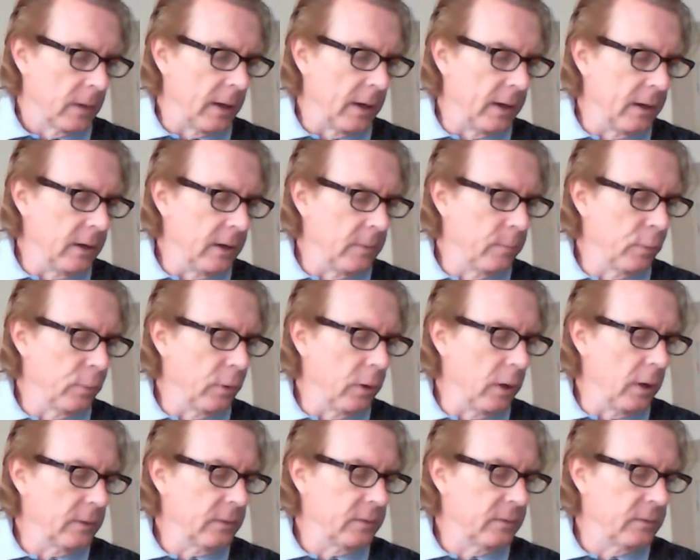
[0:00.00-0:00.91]
And it
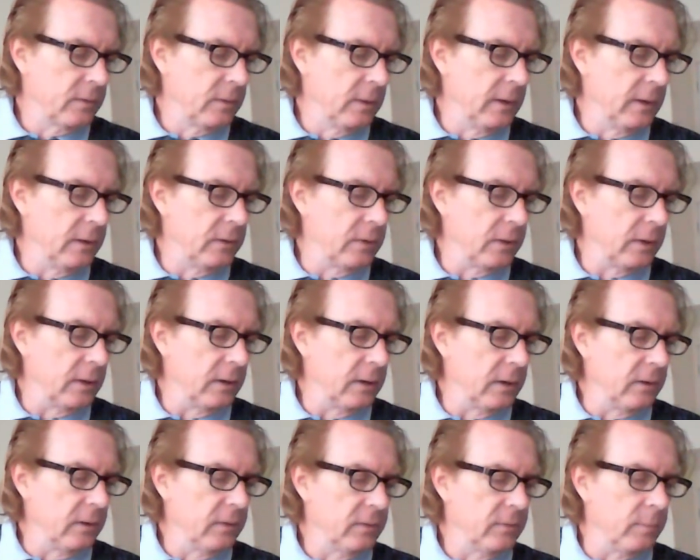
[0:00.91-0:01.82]
brought into
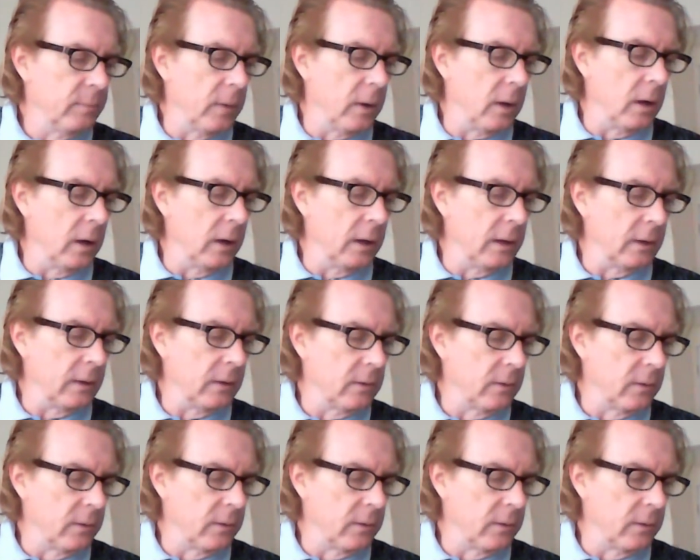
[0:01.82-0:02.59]
his mind